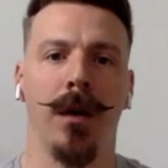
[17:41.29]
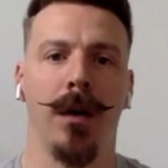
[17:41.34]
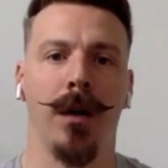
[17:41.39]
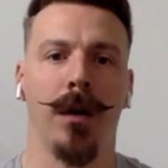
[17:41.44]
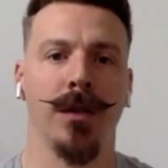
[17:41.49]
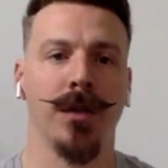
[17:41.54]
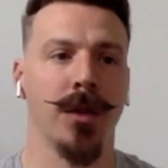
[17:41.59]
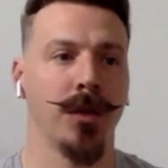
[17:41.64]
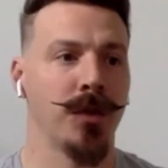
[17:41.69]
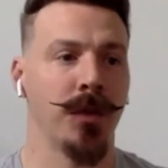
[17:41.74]

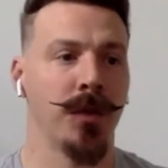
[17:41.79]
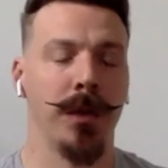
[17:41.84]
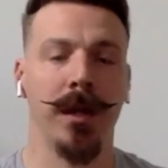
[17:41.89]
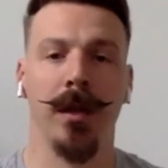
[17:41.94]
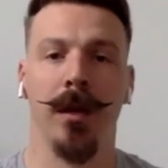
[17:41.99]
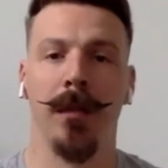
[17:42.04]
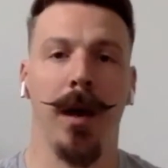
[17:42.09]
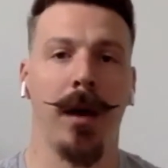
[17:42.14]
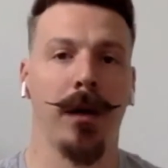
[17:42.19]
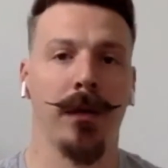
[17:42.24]
on social
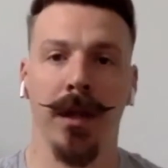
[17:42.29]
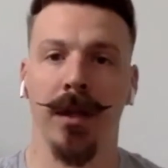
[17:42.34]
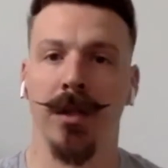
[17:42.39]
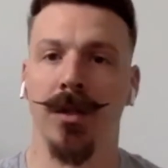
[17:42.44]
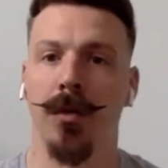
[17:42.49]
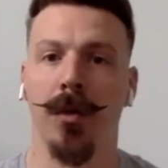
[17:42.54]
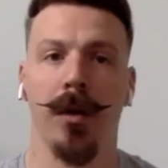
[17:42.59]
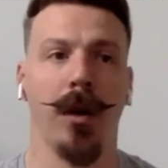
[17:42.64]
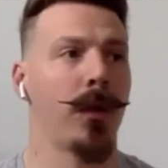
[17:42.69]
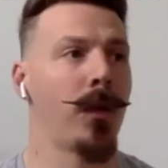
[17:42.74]
media about things
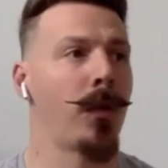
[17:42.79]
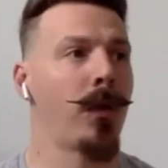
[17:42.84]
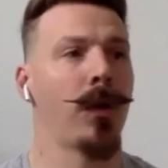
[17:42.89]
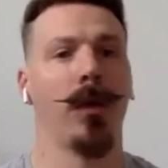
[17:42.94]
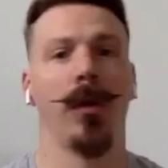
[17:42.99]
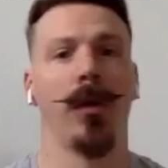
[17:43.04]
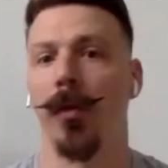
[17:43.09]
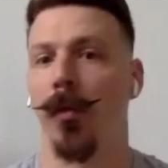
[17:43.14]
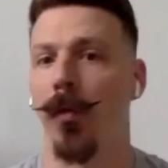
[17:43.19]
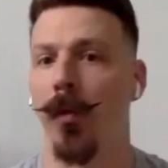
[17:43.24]
going on in the
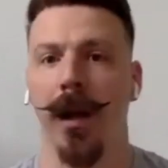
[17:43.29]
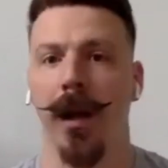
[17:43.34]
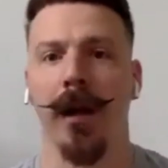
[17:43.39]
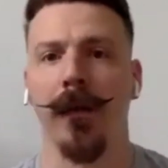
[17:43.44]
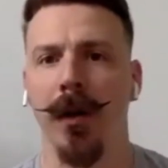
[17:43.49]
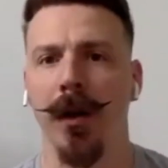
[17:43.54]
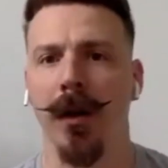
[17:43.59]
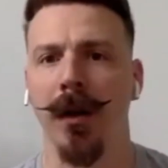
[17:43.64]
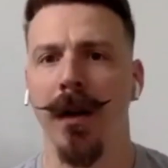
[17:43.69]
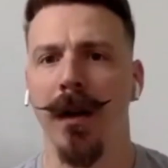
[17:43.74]
world or
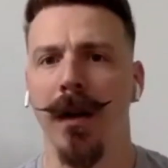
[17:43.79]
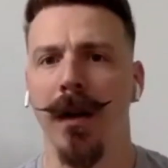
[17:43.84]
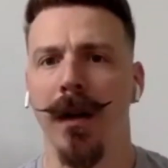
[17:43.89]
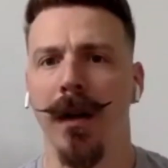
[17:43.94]
whatever,